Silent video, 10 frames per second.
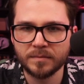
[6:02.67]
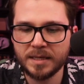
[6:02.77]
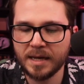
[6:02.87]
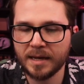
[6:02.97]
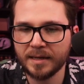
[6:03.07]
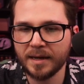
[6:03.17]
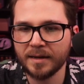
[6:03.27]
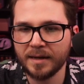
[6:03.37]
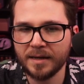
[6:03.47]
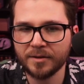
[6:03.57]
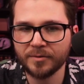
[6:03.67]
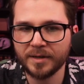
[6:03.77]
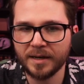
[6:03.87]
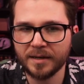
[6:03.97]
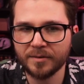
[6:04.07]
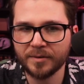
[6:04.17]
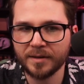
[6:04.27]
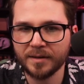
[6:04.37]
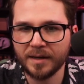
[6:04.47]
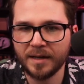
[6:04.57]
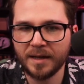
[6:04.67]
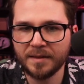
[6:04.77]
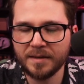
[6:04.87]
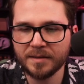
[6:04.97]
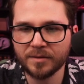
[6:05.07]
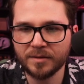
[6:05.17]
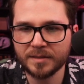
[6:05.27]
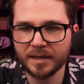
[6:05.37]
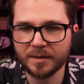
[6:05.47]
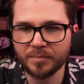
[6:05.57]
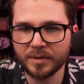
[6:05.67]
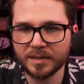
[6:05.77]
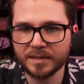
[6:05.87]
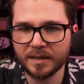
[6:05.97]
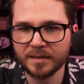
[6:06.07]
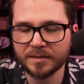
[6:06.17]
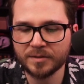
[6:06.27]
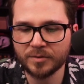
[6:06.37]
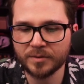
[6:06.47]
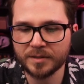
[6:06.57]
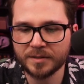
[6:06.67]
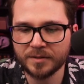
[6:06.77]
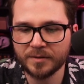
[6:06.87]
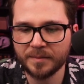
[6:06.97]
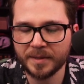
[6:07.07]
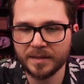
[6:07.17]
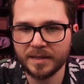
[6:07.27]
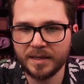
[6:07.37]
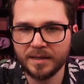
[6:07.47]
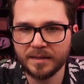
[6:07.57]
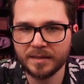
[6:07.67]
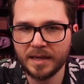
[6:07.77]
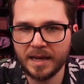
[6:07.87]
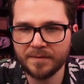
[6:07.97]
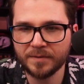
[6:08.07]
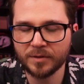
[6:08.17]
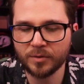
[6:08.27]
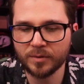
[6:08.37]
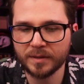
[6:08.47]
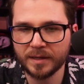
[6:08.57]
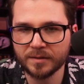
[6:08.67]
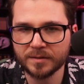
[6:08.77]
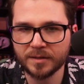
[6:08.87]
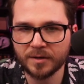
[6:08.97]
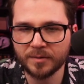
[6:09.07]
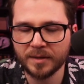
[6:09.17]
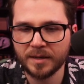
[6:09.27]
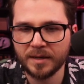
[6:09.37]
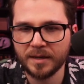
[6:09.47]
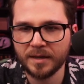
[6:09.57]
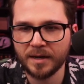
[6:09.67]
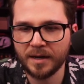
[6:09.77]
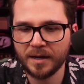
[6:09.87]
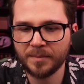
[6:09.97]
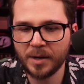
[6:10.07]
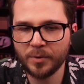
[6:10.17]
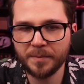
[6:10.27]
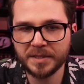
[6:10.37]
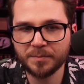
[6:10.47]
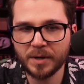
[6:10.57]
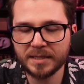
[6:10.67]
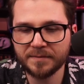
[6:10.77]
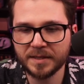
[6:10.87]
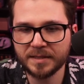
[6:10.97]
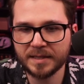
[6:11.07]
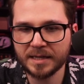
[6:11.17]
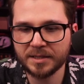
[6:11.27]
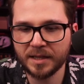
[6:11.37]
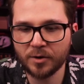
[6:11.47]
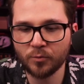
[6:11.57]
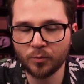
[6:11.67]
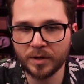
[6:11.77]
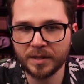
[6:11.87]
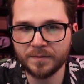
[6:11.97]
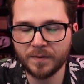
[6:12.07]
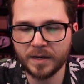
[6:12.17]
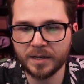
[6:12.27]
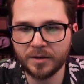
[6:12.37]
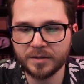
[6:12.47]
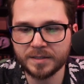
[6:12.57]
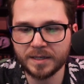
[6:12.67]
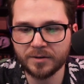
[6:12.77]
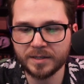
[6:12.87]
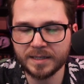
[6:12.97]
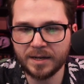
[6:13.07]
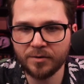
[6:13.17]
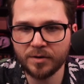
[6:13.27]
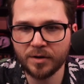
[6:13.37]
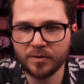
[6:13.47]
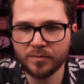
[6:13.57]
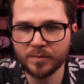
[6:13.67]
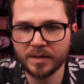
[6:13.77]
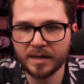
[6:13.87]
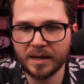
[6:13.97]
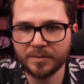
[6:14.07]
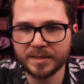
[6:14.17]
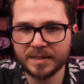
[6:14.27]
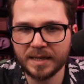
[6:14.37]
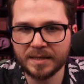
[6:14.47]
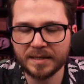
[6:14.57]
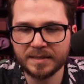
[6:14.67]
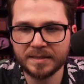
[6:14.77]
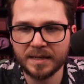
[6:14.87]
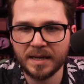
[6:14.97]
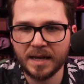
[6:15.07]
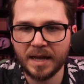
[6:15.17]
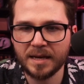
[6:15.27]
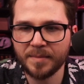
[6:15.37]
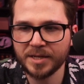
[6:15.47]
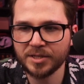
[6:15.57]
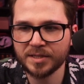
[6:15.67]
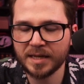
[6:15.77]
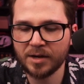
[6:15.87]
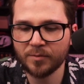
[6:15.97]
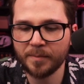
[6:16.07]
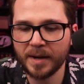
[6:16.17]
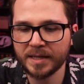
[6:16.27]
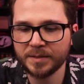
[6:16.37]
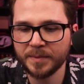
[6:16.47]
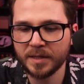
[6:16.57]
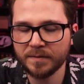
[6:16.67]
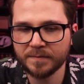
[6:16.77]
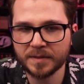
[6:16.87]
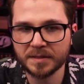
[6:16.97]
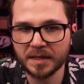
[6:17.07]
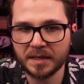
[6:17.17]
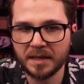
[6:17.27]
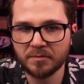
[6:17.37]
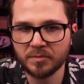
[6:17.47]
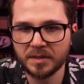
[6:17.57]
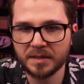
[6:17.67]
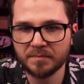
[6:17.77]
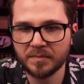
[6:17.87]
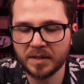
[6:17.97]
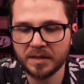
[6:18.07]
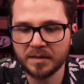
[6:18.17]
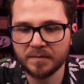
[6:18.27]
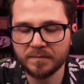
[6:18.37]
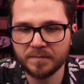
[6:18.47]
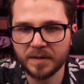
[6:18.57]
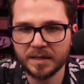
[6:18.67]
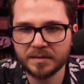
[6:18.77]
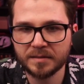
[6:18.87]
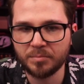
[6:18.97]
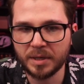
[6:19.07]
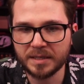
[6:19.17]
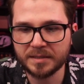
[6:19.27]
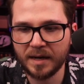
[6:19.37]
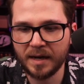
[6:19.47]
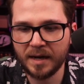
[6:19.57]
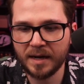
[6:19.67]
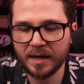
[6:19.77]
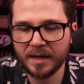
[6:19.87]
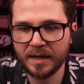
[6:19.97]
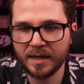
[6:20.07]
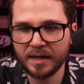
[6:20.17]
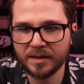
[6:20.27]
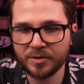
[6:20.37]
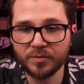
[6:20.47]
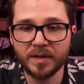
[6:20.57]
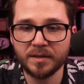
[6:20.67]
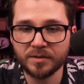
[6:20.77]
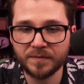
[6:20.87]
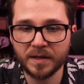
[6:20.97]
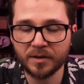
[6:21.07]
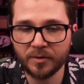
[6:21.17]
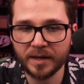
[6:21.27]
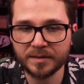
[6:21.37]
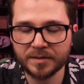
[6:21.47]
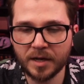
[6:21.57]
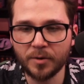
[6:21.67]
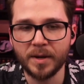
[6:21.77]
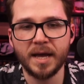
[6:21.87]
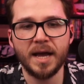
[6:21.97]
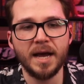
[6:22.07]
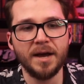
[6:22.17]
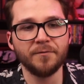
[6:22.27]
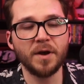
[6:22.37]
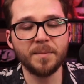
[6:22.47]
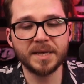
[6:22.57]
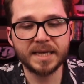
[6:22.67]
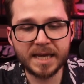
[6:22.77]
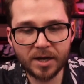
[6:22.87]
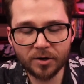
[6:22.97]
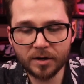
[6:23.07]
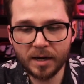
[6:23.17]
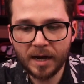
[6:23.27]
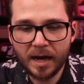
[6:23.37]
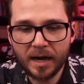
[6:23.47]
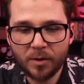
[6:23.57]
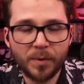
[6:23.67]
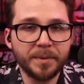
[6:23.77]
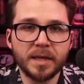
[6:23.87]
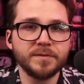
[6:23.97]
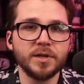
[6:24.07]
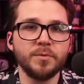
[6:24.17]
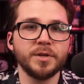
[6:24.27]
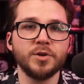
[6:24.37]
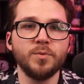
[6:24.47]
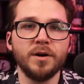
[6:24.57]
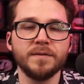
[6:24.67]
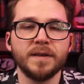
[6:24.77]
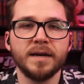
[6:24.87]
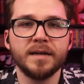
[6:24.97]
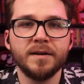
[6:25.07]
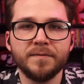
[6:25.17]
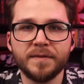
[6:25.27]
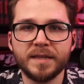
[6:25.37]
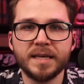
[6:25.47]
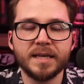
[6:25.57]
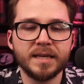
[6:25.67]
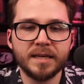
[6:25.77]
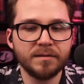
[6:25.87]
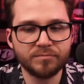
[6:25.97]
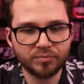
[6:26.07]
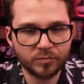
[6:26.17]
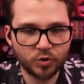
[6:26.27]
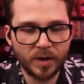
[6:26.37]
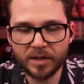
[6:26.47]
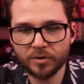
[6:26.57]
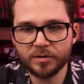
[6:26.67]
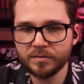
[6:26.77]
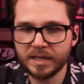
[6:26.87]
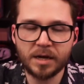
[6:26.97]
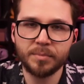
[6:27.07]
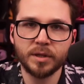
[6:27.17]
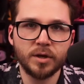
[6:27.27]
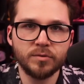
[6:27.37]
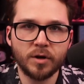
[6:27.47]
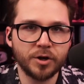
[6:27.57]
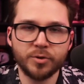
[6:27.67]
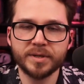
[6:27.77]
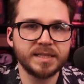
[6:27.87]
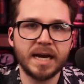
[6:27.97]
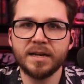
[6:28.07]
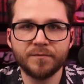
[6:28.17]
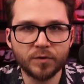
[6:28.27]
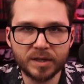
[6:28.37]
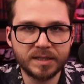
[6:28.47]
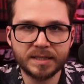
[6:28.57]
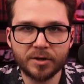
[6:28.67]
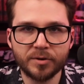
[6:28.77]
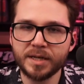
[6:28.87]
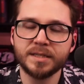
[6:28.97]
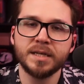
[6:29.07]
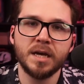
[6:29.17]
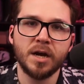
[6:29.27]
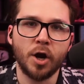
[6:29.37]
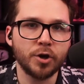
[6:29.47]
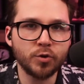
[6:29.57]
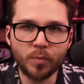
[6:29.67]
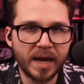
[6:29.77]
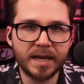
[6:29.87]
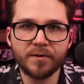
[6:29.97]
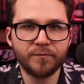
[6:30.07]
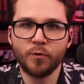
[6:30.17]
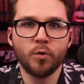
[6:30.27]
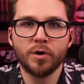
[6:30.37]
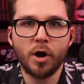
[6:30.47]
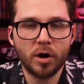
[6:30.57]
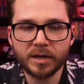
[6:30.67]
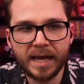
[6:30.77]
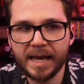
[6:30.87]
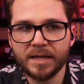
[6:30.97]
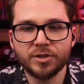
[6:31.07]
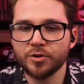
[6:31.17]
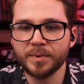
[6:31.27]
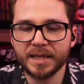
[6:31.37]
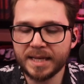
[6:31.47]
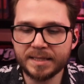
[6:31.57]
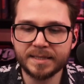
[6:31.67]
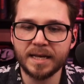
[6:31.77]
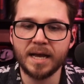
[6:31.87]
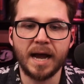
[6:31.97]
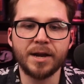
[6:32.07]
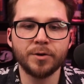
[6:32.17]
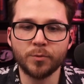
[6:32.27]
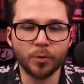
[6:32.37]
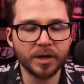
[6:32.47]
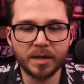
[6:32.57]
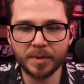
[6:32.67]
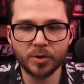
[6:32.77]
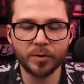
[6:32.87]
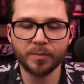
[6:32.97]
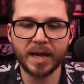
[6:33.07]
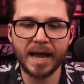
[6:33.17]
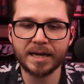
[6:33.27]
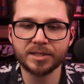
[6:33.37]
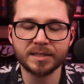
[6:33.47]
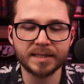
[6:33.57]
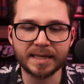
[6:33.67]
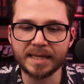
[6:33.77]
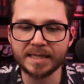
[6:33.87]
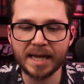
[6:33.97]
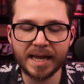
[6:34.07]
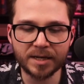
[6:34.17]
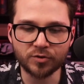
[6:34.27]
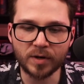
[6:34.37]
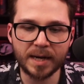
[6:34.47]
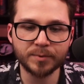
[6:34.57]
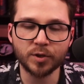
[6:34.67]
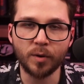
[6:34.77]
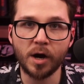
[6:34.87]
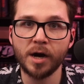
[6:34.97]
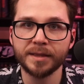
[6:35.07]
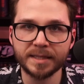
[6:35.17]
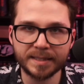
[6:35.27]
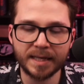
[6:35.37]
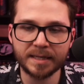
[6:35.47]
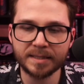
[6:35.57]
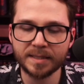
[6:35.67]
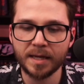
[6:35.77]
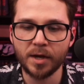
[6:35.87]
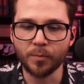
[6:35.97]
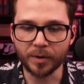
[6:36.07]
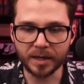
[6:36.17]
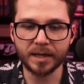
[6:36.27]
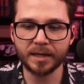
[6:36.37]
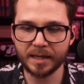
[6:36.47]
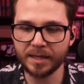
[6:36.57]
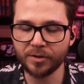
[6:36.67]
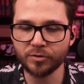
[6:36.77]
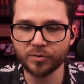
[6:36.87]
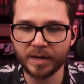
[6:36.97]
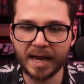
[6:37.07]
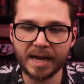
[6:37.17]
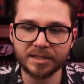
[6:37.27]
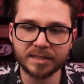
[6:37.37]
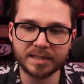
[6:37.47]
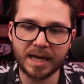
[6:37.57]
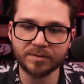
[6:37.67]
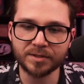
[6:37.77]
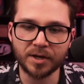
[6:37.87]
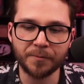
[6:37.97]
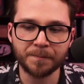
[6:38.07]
Yeah, yeah, I agree. I agree. I, I think it looks yeah. like a pretty solid story too. I mean, League, yeah, they have the lore there, so um, I wouldn't be surprised if this is actually like a really fucking good series. I don't know what I would say this animation style reminds me of since I can't really think of it, but I do think it looks fucking great. So from here, uh, we would love to know what you all thought of the trailer down below. Are you excited for this series? Are you waiting for Arcane to release? I know that we're going to be doing reactions like the day it drops. So on the 6th, we're going to get those reactions out. So